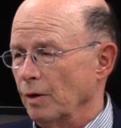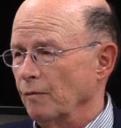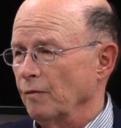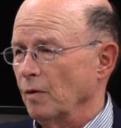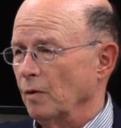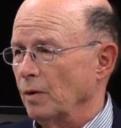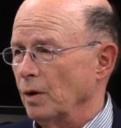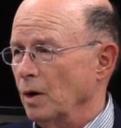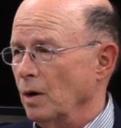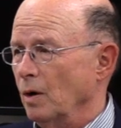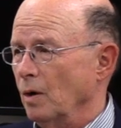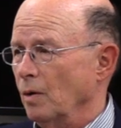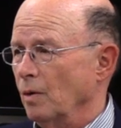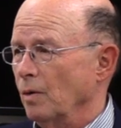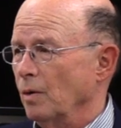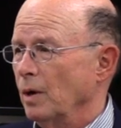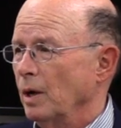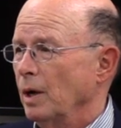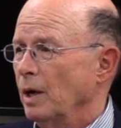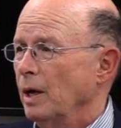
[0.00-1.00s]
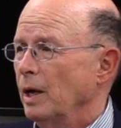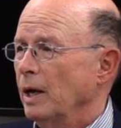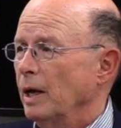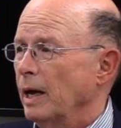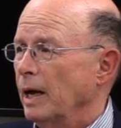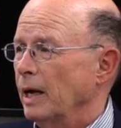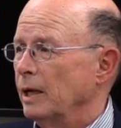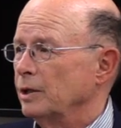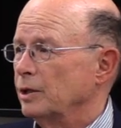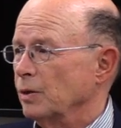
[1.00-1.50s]
going to vote no,
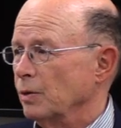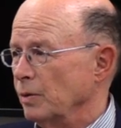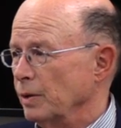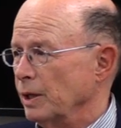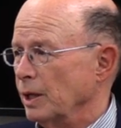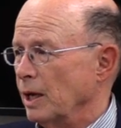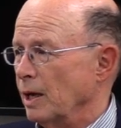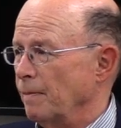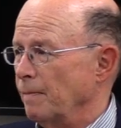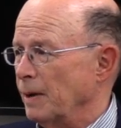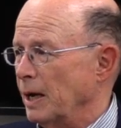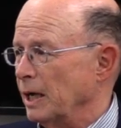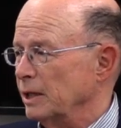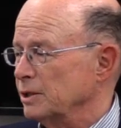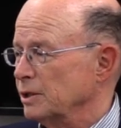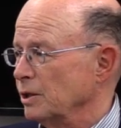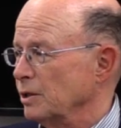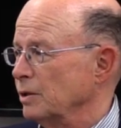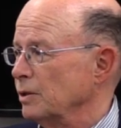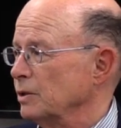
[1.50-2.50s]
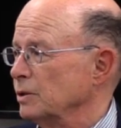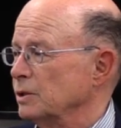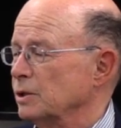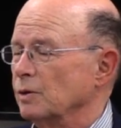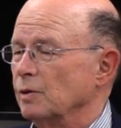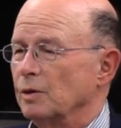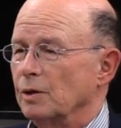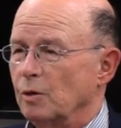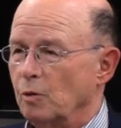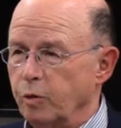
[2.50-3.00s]
and two of the
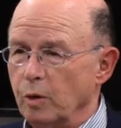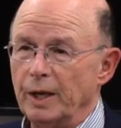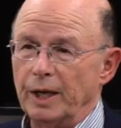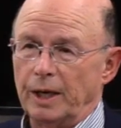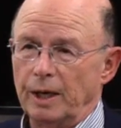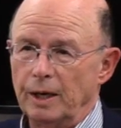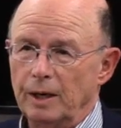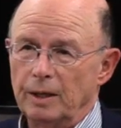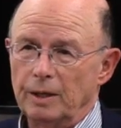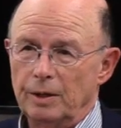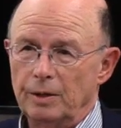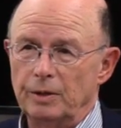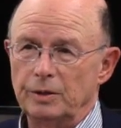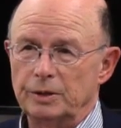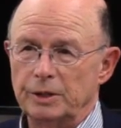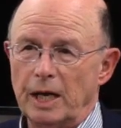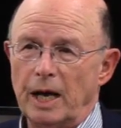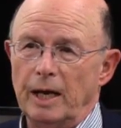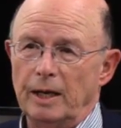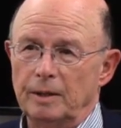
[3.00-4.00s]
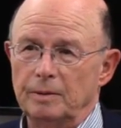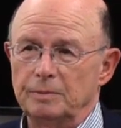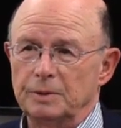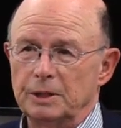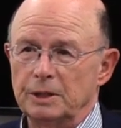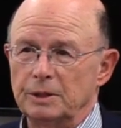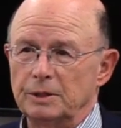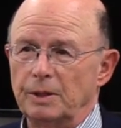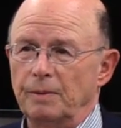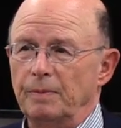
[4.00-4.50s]
ambassadors quit their
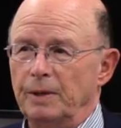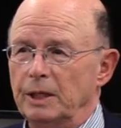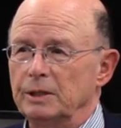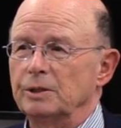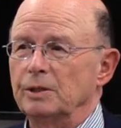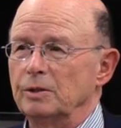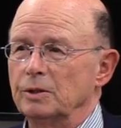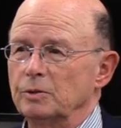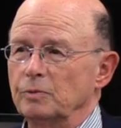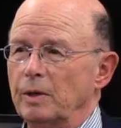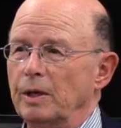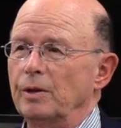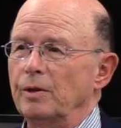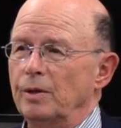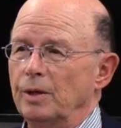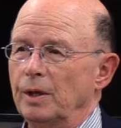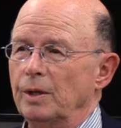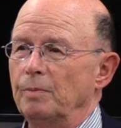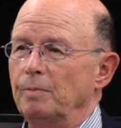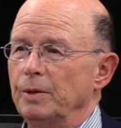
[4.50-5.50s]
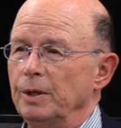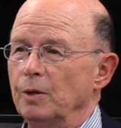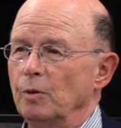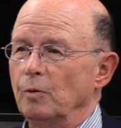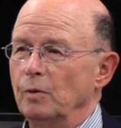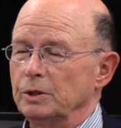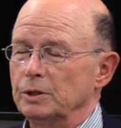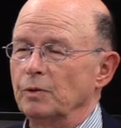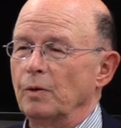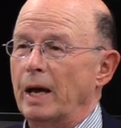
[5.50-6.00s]
jobs as ambassadors rather than be the
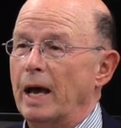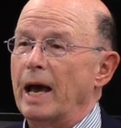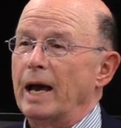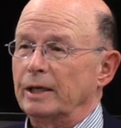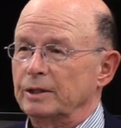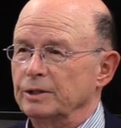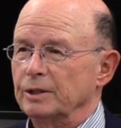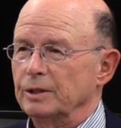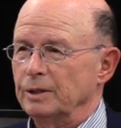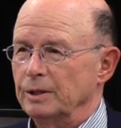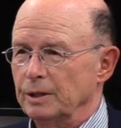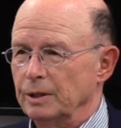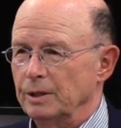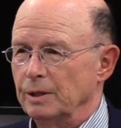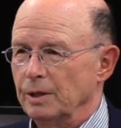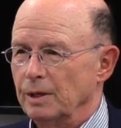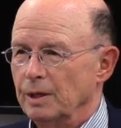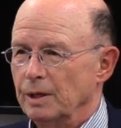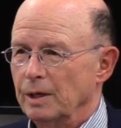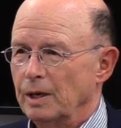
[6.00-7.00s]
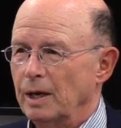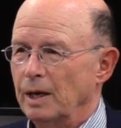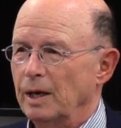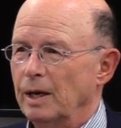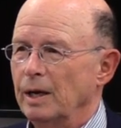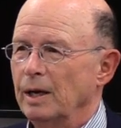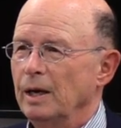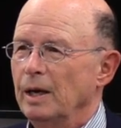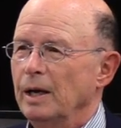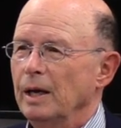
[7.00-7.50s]
ones who actually
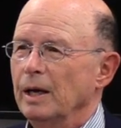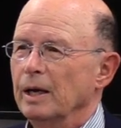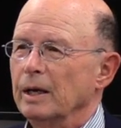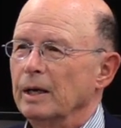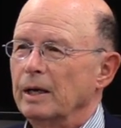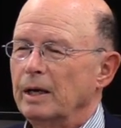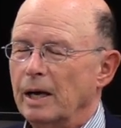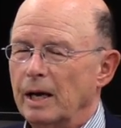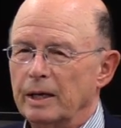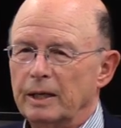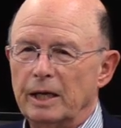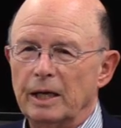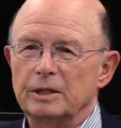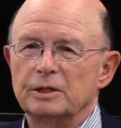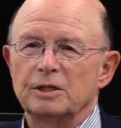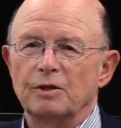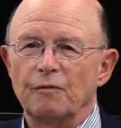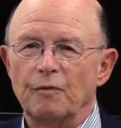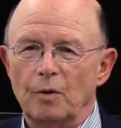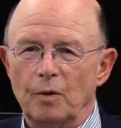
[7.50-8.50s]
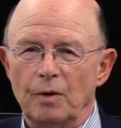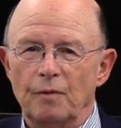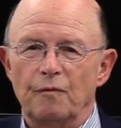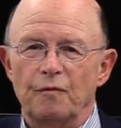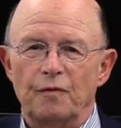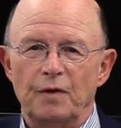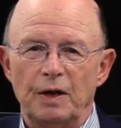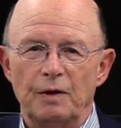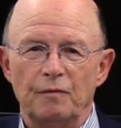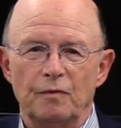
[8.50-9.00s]
uh, cast the vote
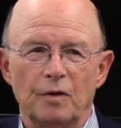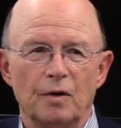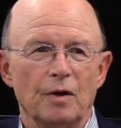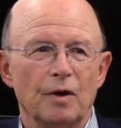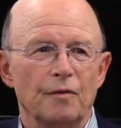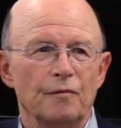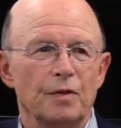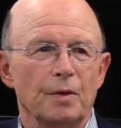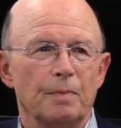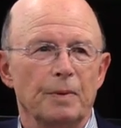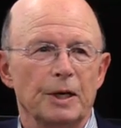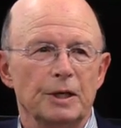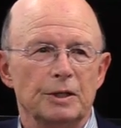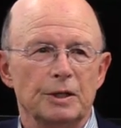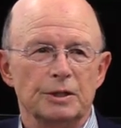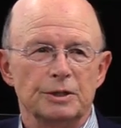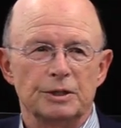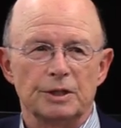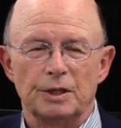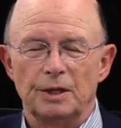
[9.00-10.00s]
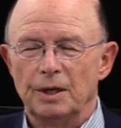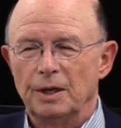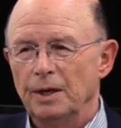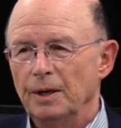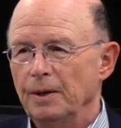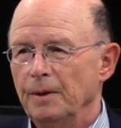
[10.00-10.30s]
in favor of the partition.